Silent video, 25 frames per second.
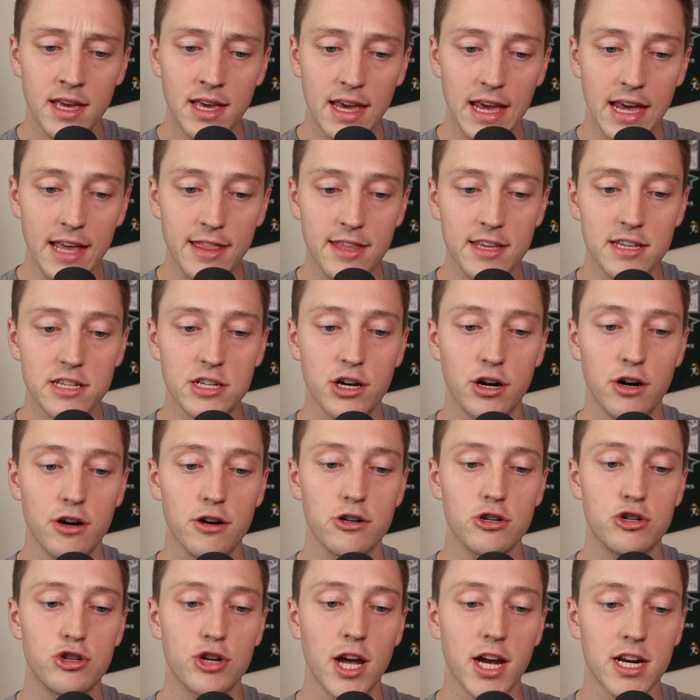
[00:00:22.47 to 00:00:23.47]
And this
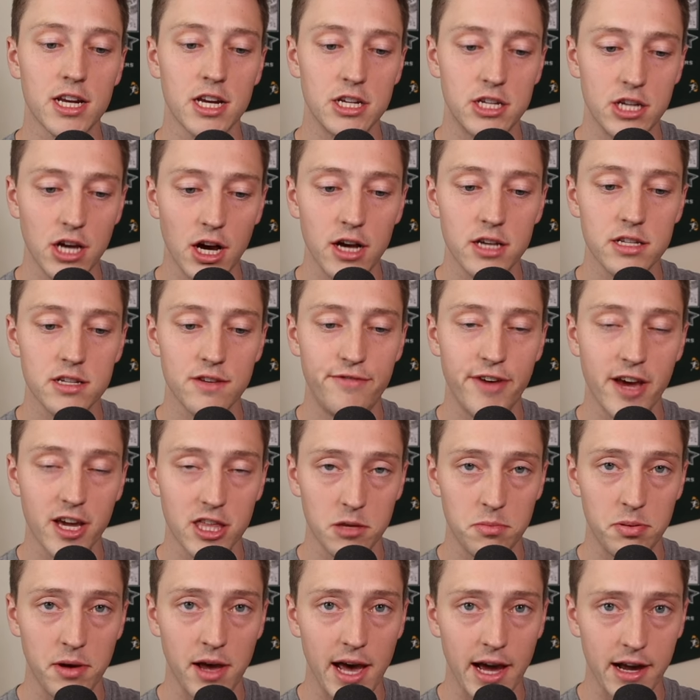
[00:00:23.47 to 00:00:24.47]
contract does affect
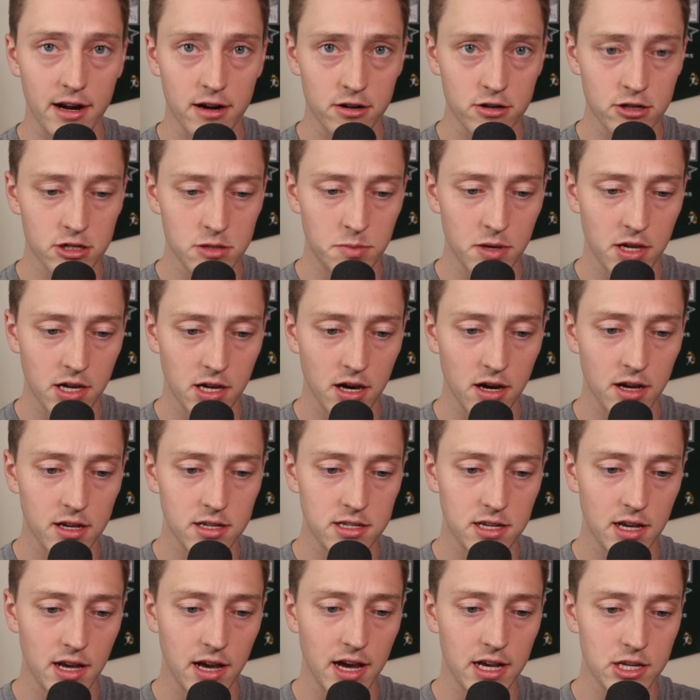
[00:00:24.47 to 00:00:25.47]
the Packers
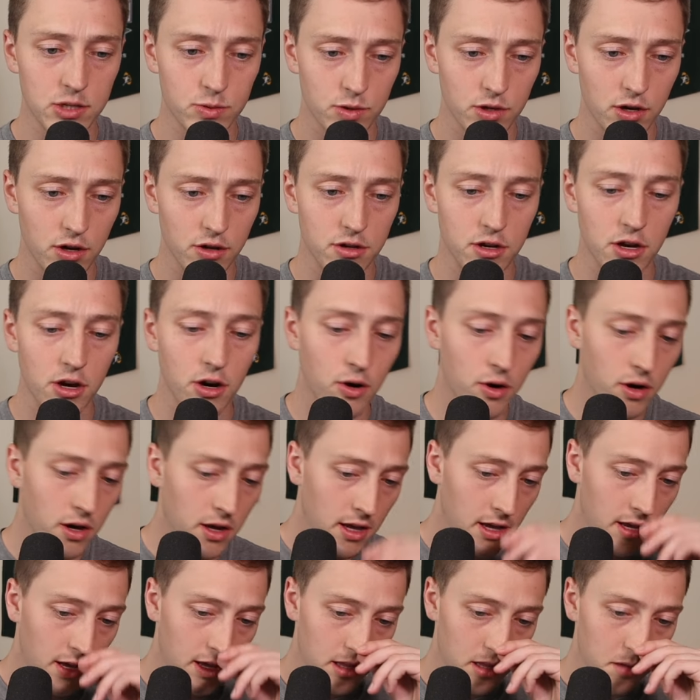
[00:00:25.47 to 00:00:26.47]
because, as we all know,
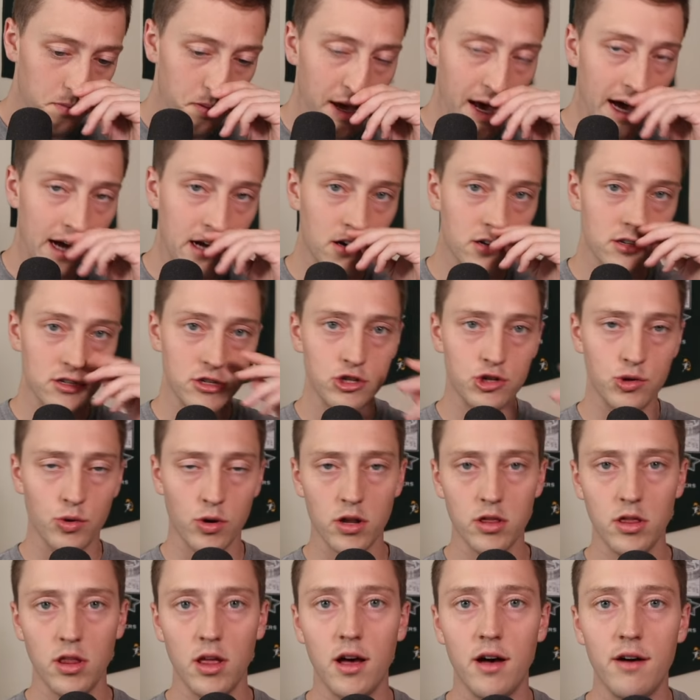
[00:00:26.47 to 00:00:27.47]
the Packers and
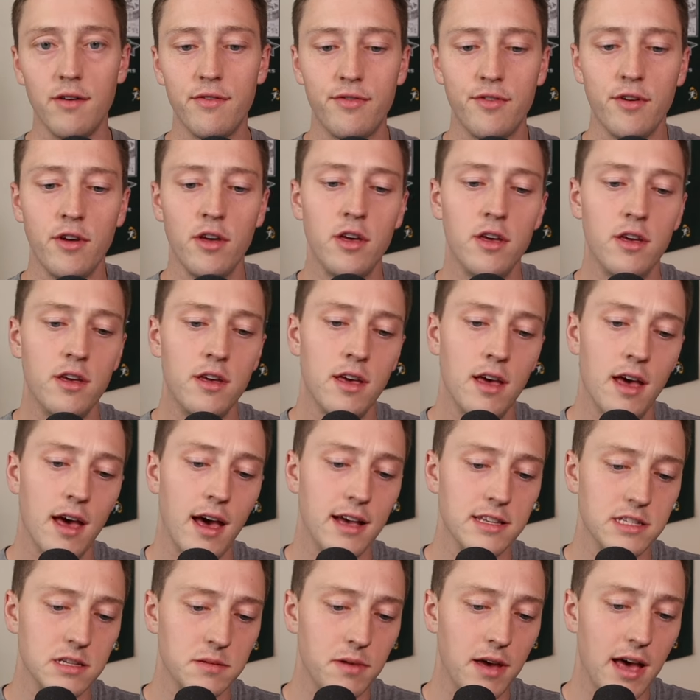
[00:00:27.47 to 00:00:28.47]
Jordan Love,
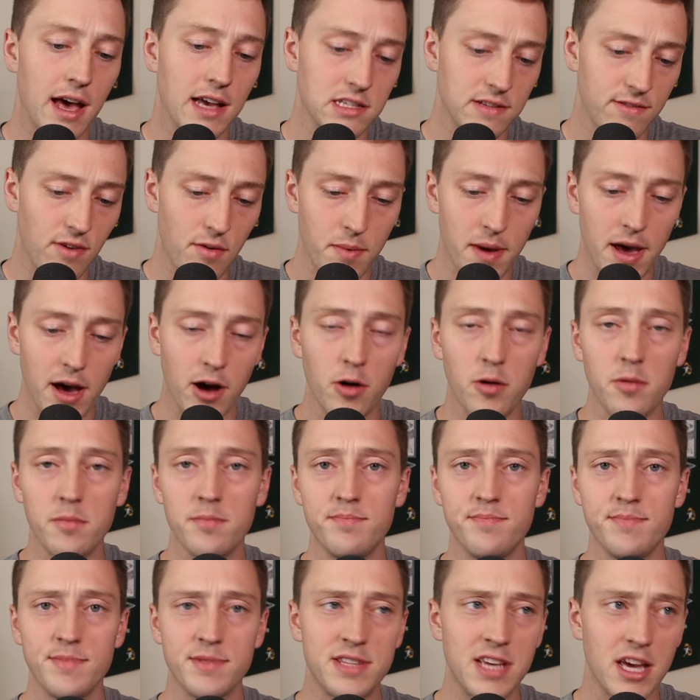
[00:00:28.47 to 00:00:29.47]
as of about
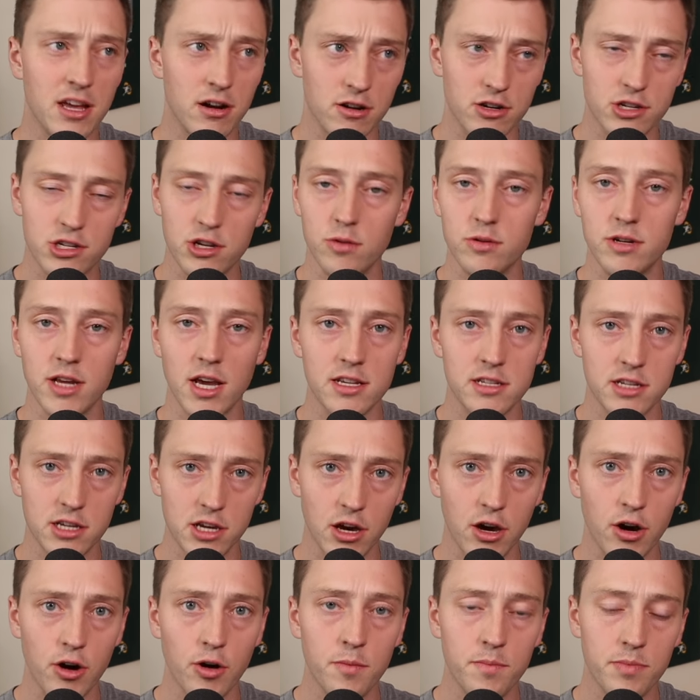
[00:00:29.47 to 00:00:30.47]
10 or so days
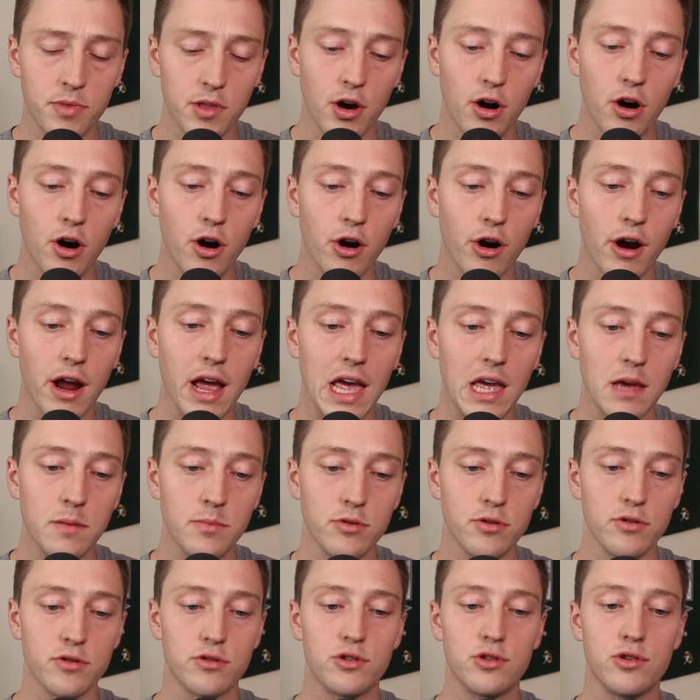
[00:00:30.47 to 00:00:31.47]
ago, are
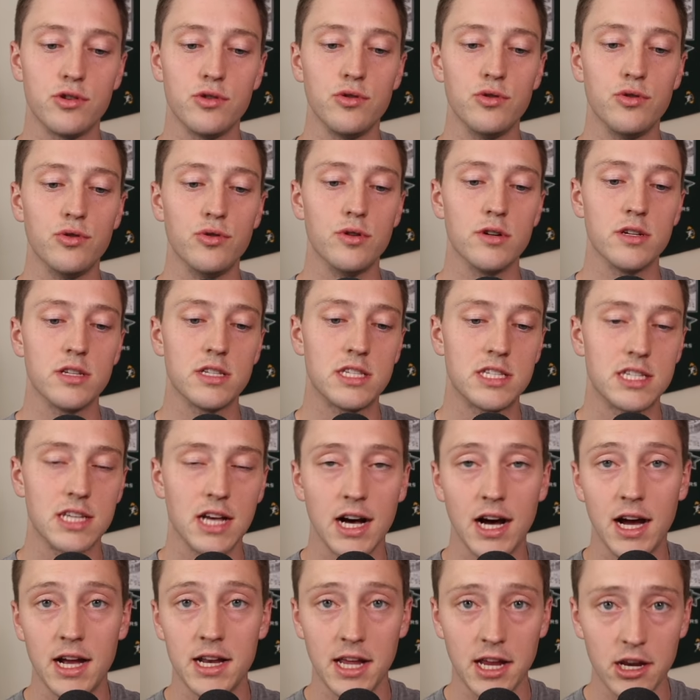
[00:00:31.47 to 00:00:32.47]
able to
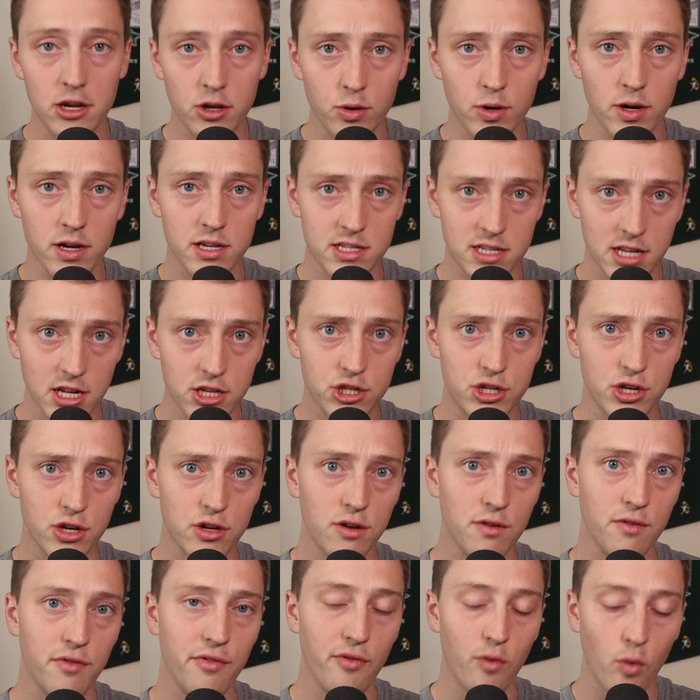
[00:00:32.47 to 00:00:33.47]
sign a new
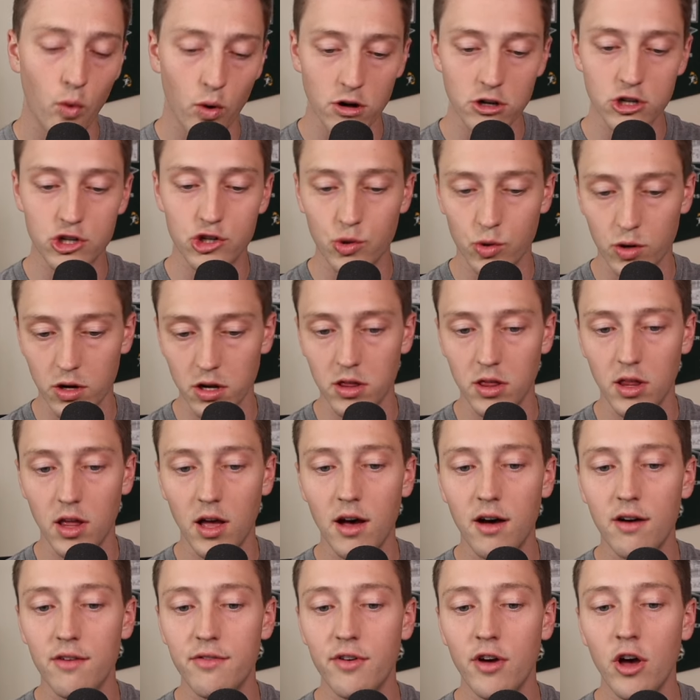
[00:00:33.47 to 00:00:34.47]
extension for Jordan
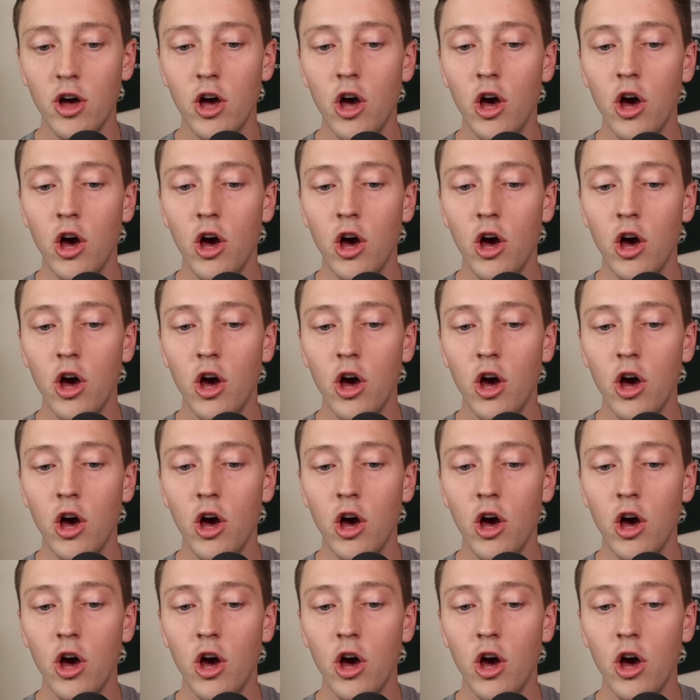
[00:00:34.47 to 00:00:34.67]
Love.